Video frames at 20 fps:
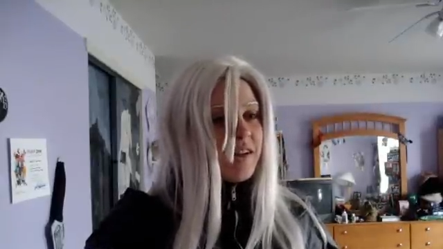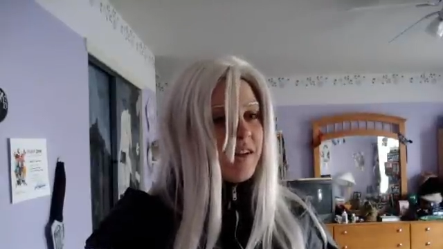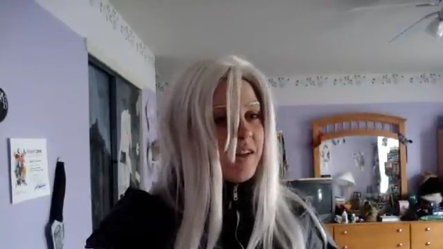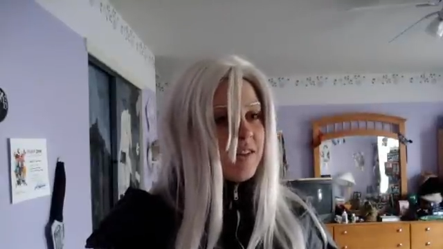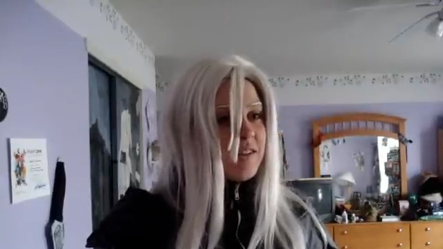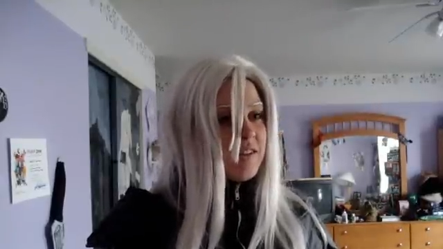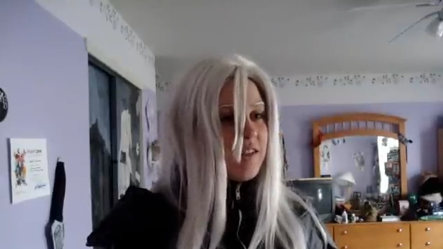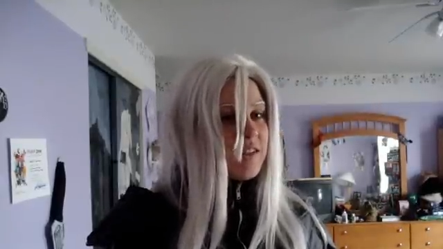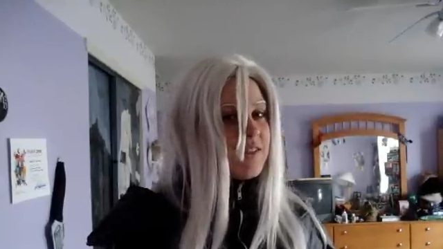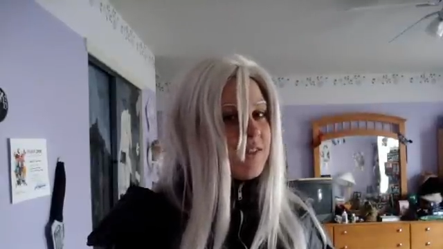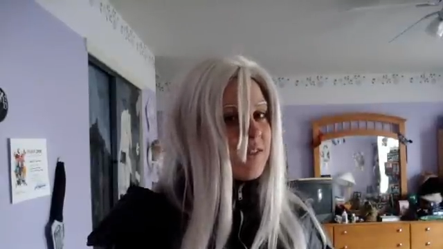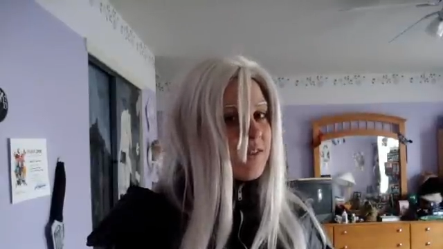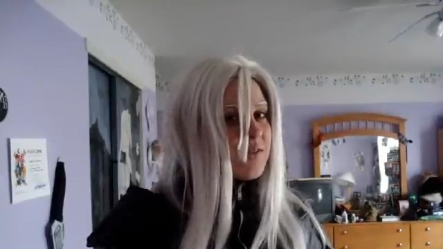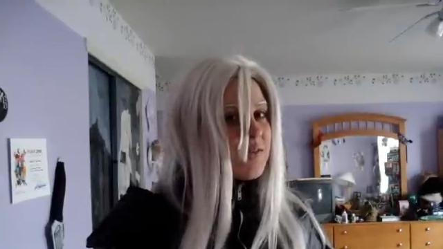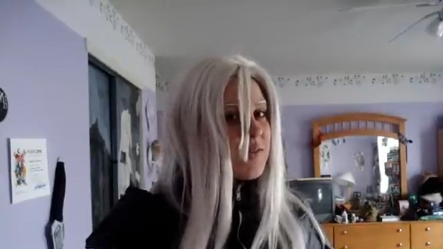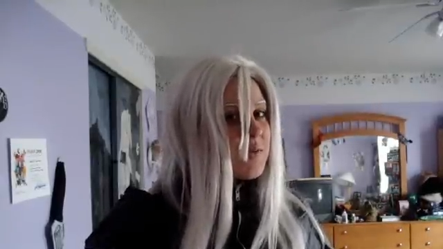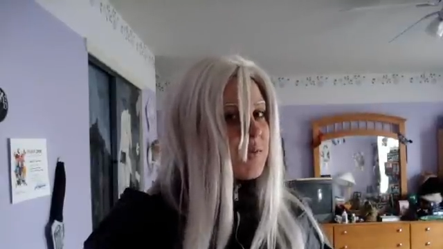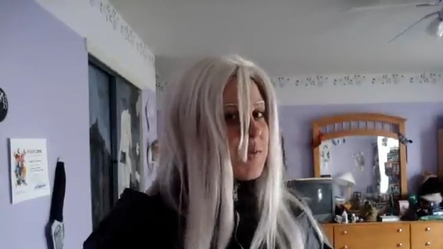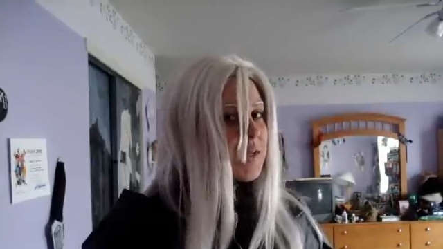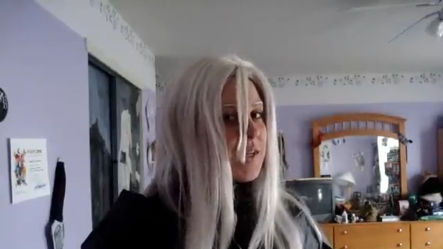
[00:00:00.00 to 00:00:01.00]
It's easier
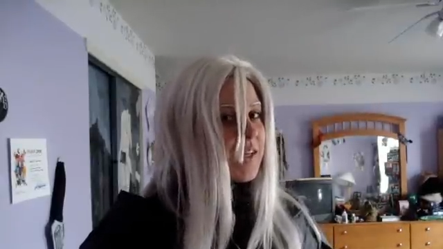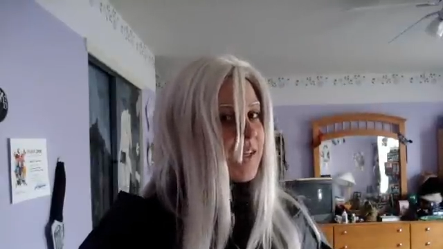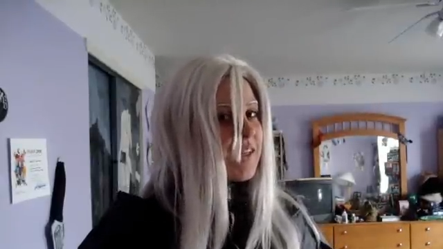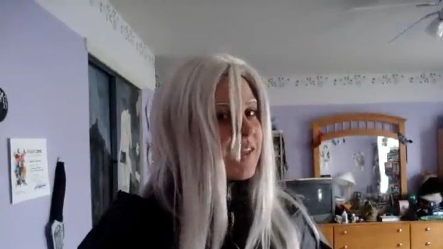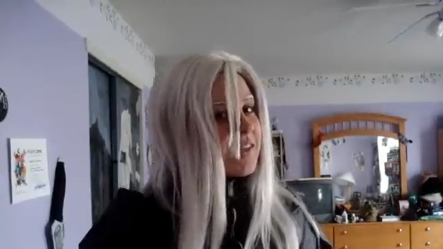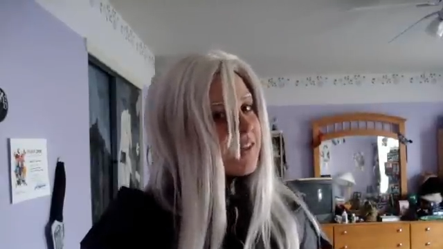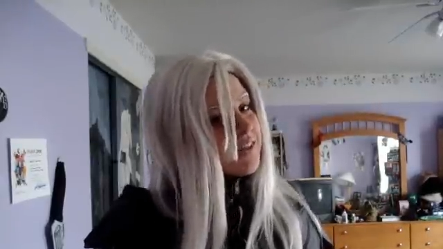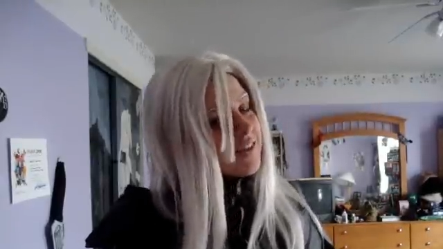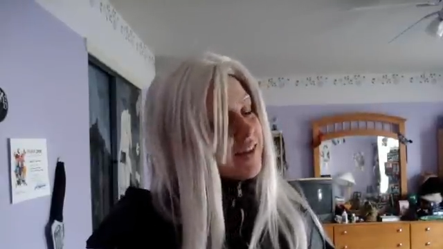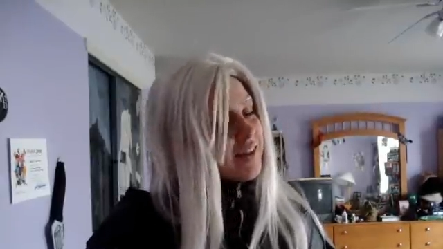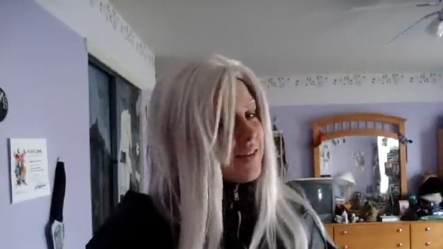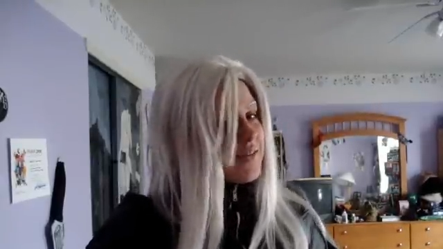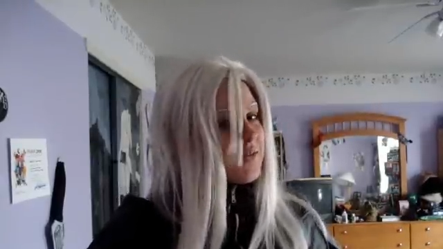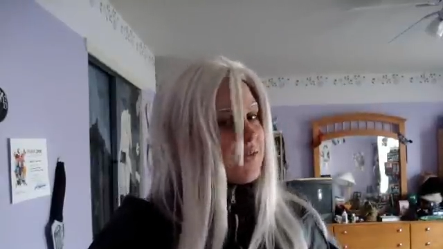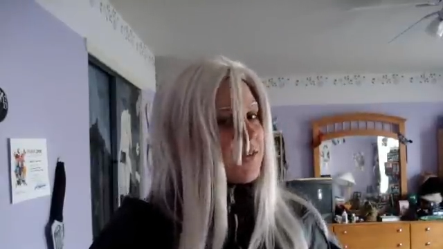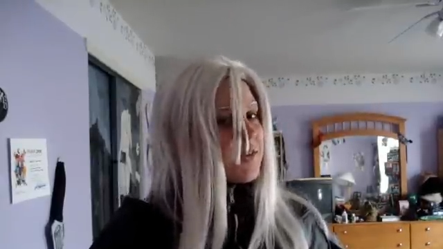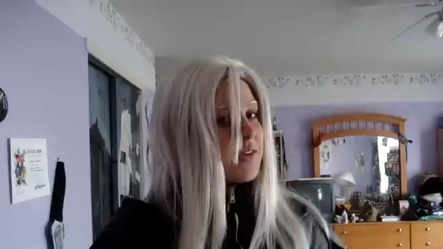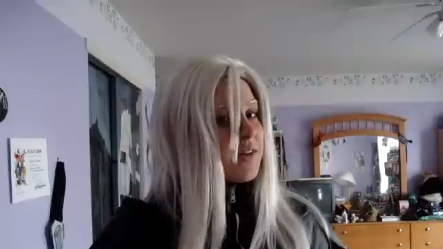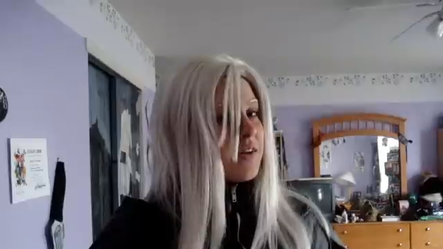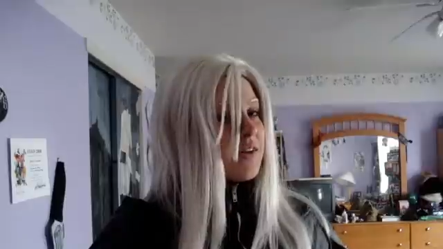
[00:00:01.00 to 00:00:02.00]
for me than
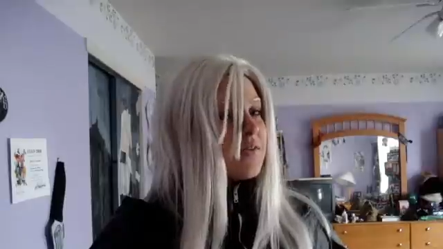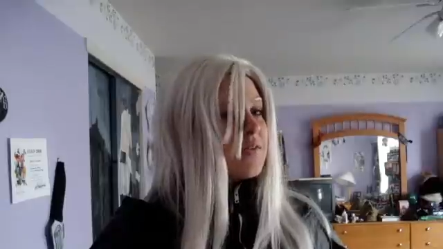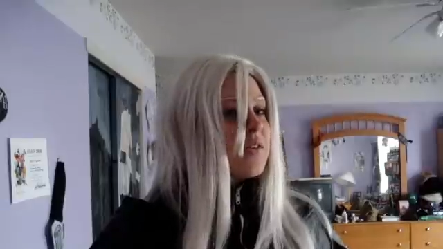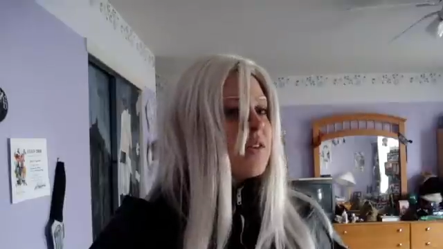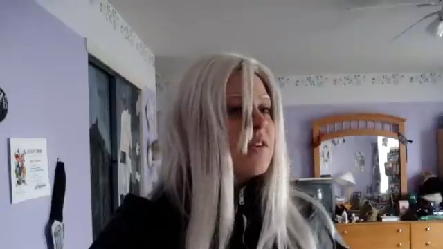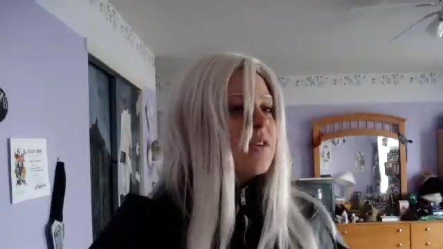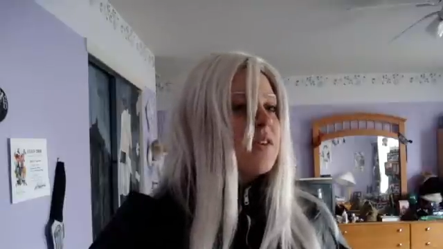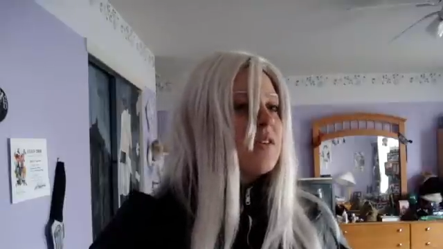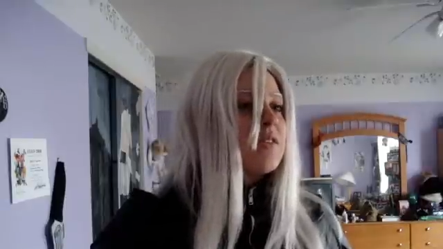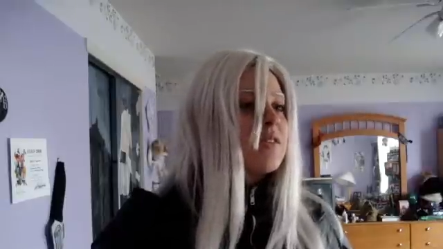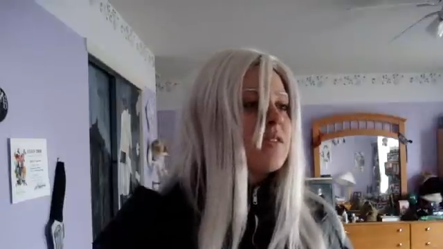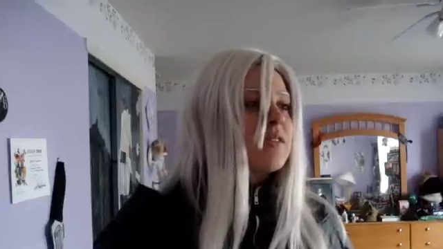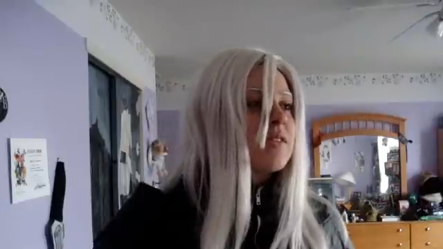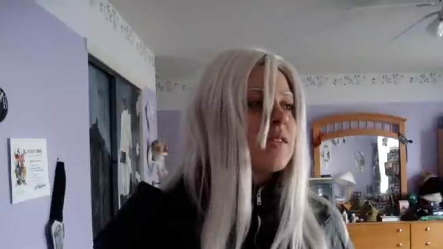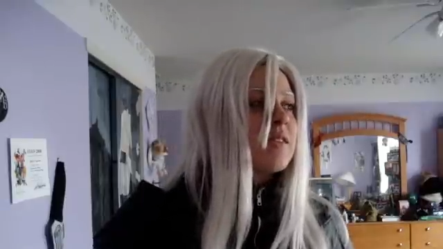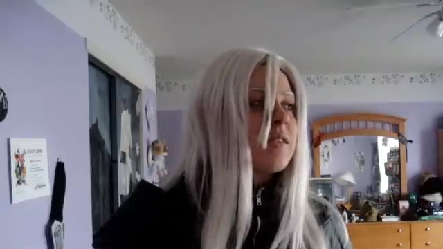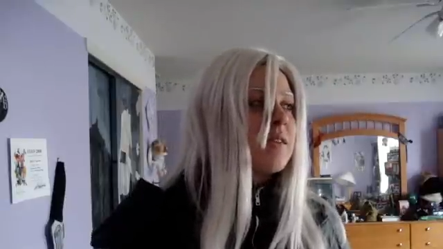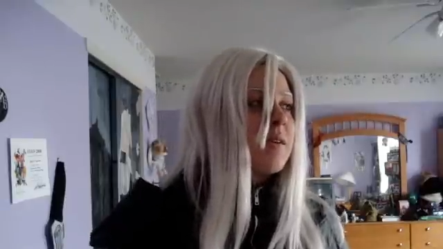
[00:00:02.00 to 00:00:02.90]
for a lot of girls.